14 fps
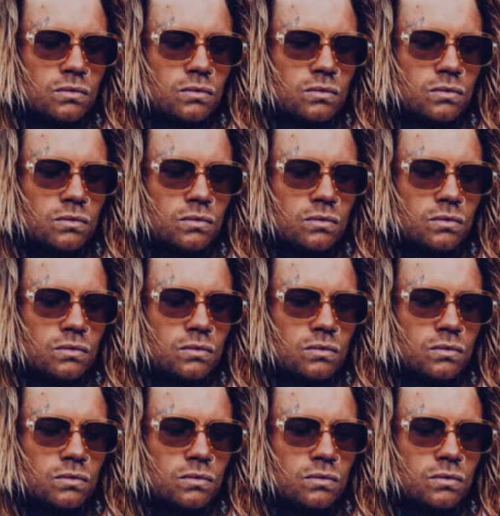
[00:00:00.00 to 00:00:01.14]

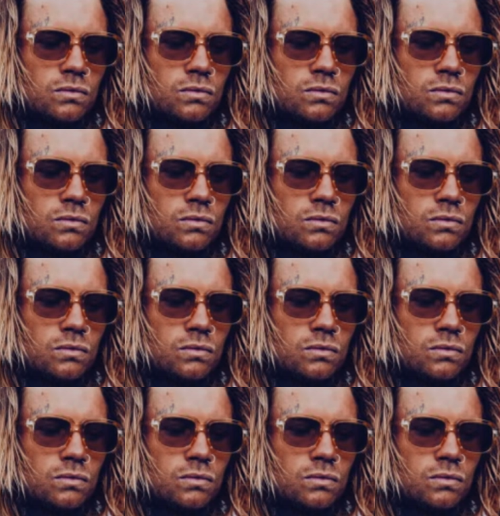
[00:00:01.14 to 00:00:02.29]

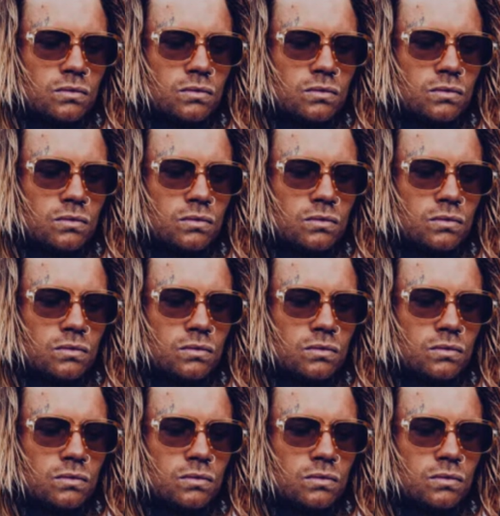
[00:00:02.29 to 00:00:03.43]

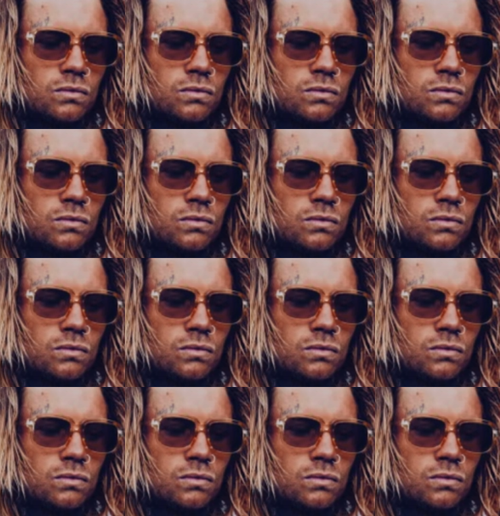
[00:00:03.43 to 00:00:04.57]

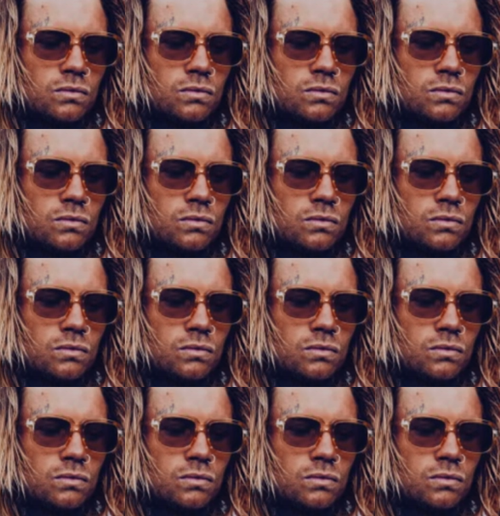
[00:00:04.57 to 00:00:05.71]

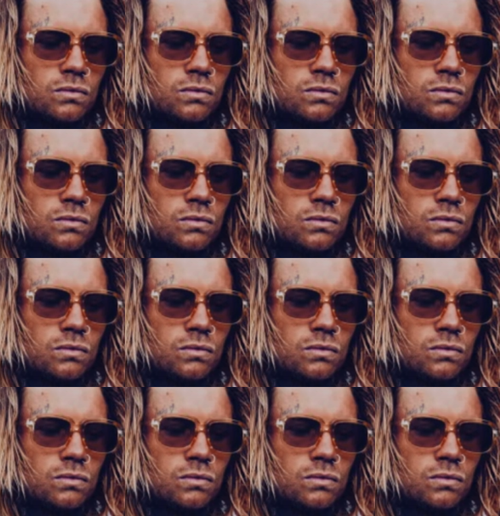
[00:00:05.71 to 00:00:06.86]

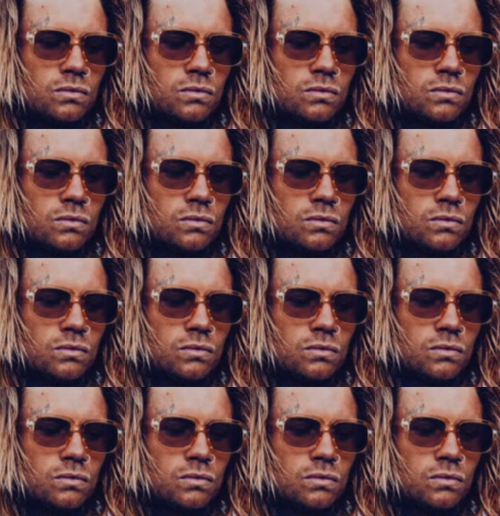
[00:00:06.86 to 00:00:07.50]
This is a still picture; no speech is visible.